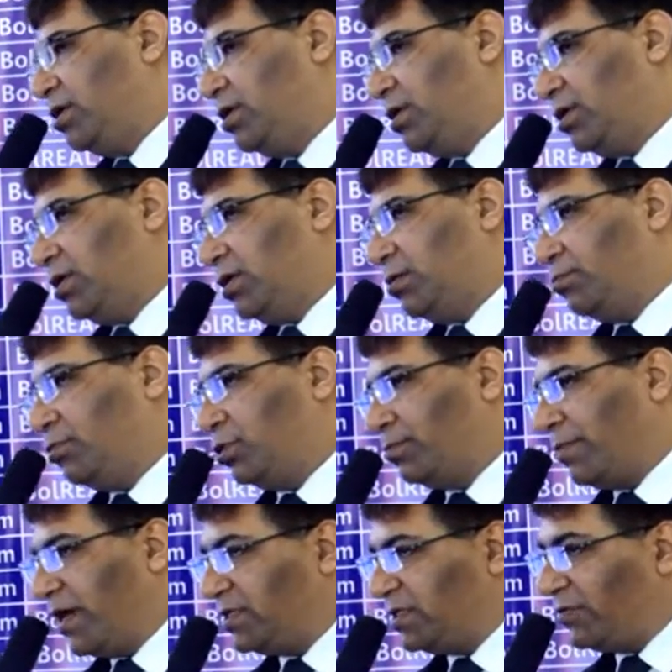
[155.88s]
that you know,
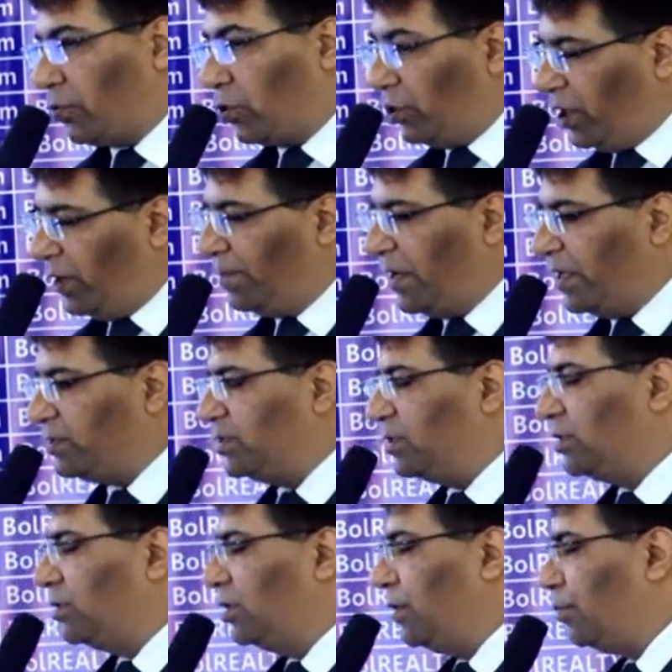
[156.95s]
buyers have already placed
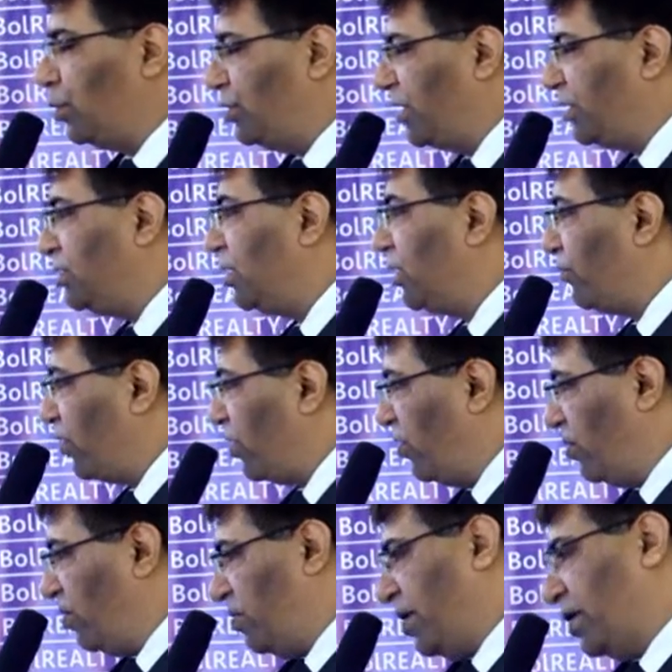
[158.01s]
in the projects that
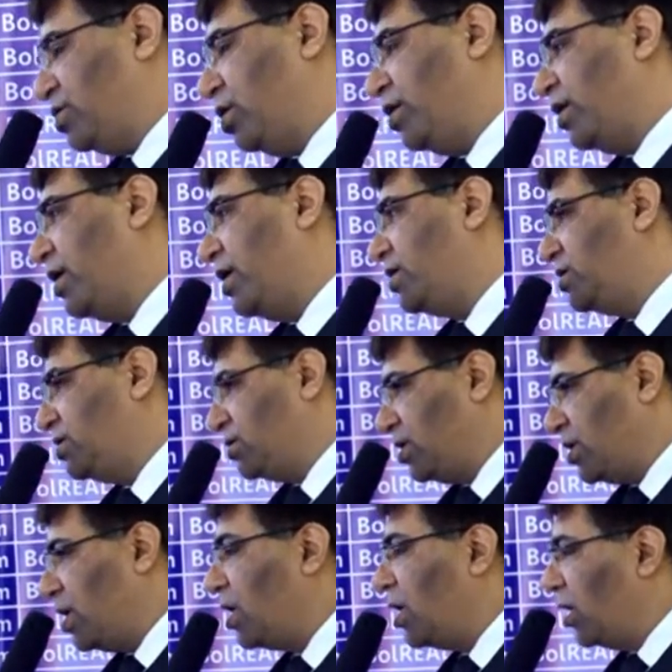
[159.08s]
Exotica has
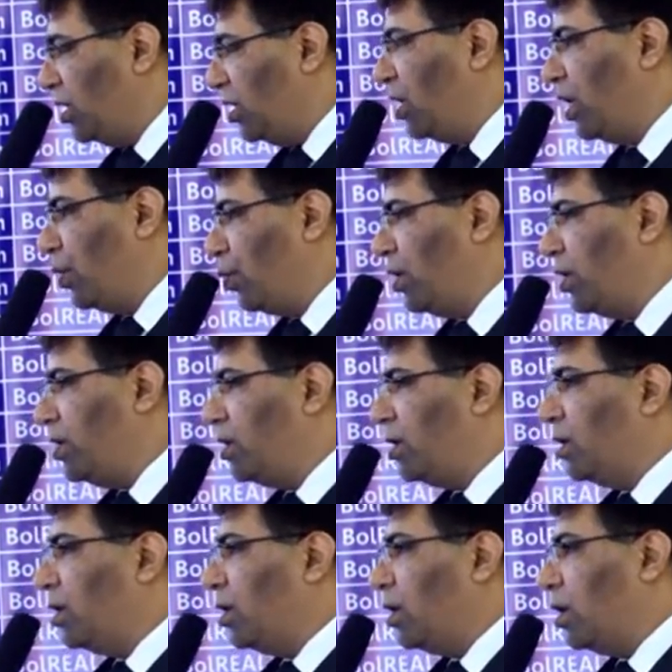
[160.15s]
delivered,
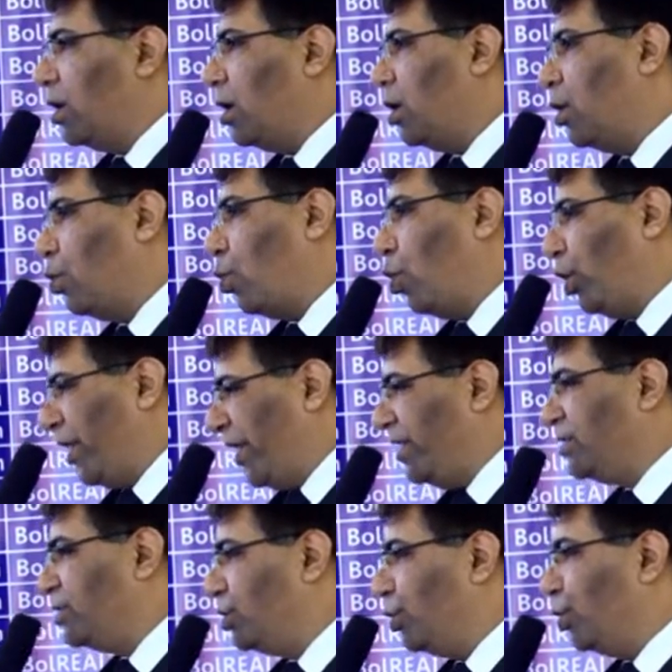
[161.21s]
what
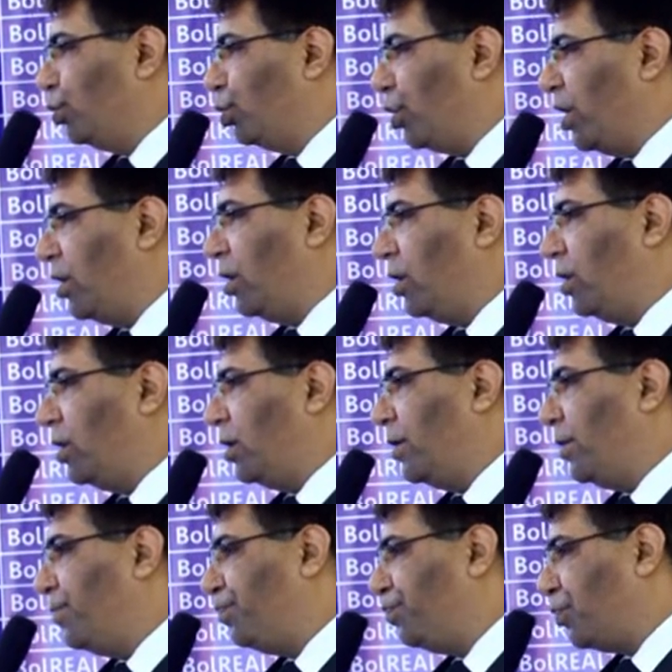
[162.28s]
else do you think
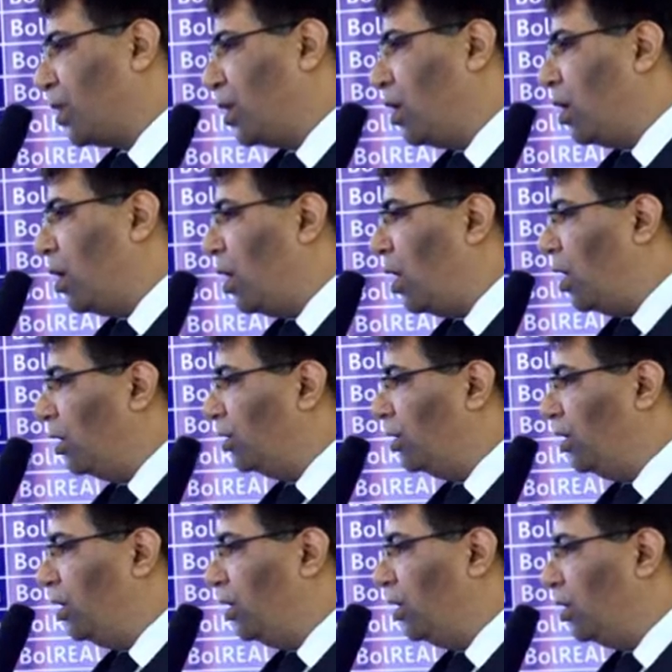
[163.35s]
are
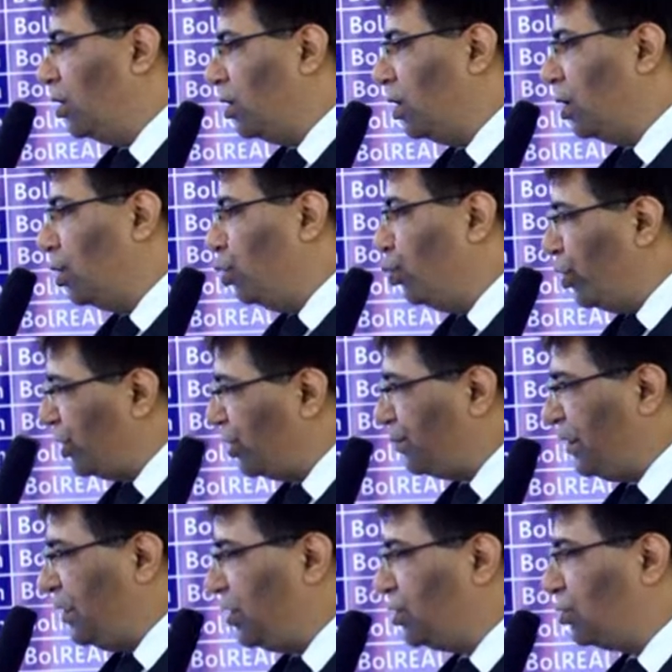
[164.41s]
the
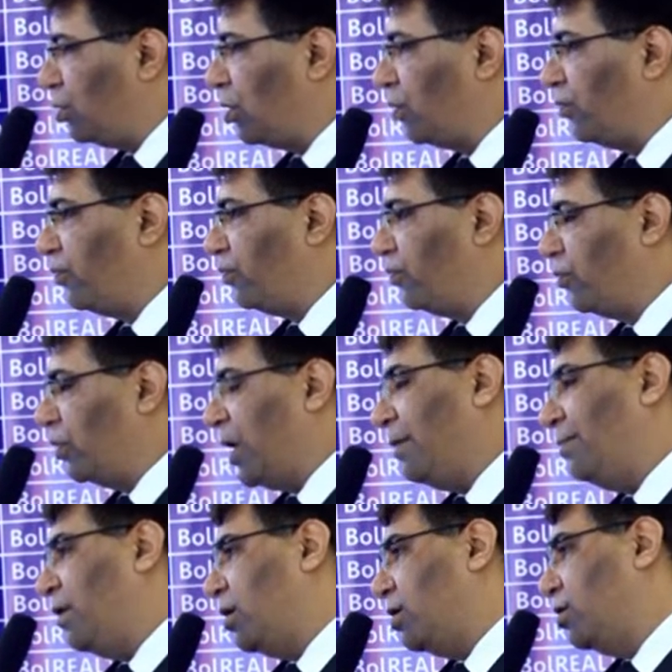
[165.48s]
USPs, or for
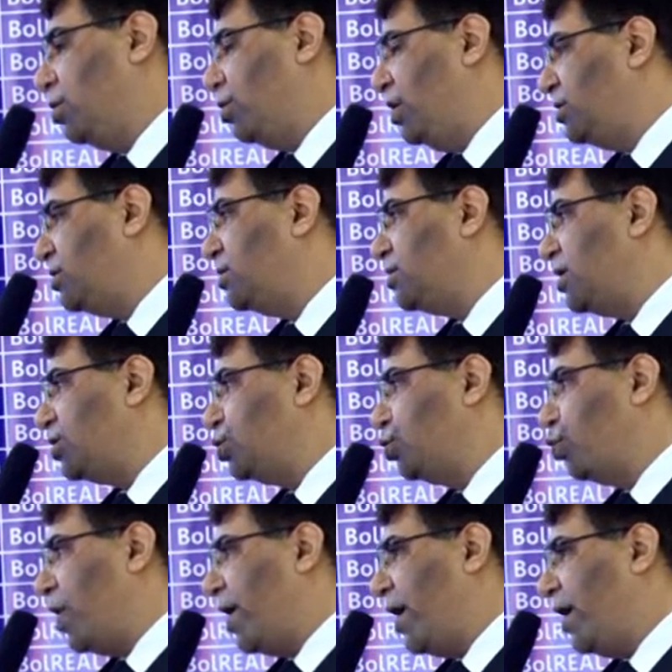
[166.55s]
that matter, the reasons as to
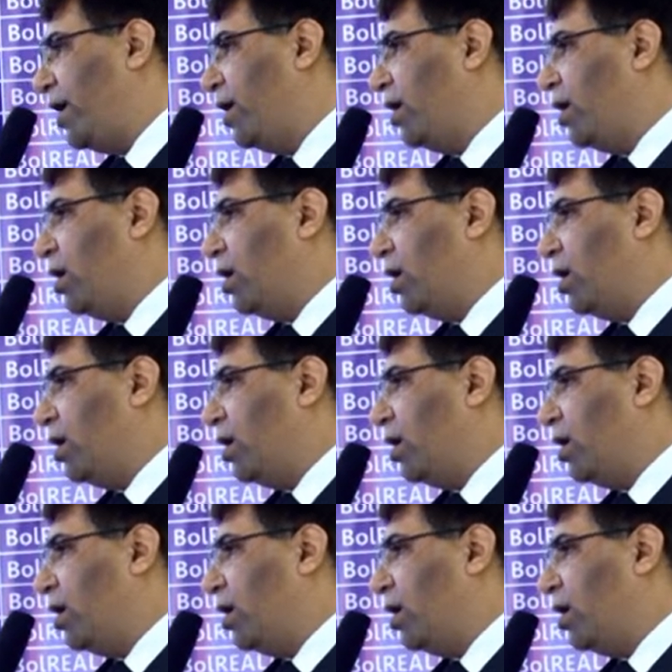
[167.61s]
why